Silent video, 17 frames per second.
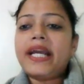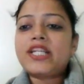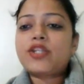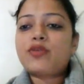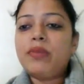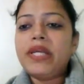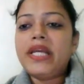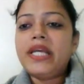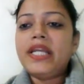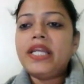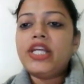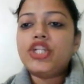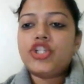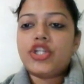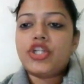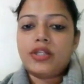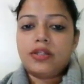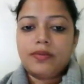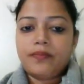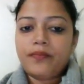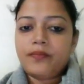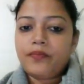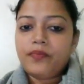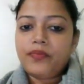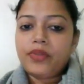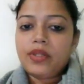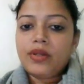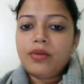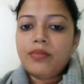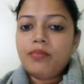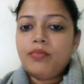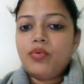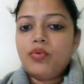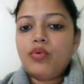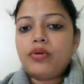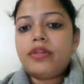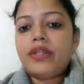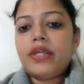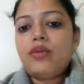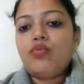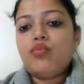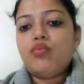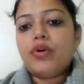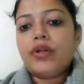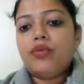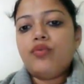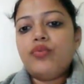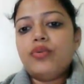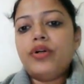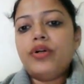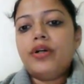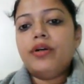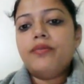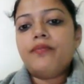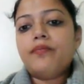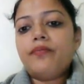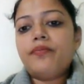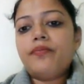explanation more than one word.